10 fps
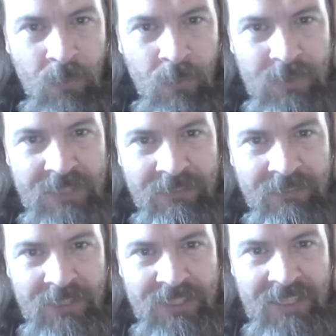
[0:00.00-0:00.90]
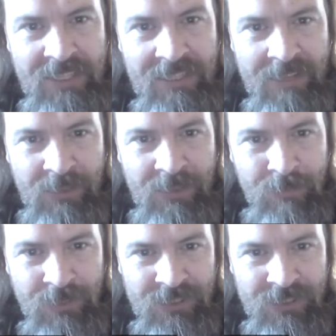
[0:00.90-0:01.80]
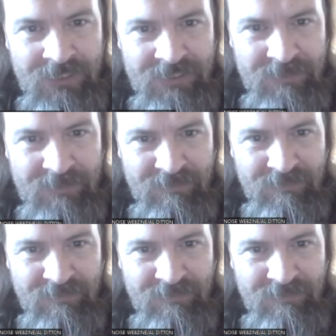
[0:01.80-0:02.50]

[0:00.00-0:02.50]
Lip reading: what was the first CD that you purchased?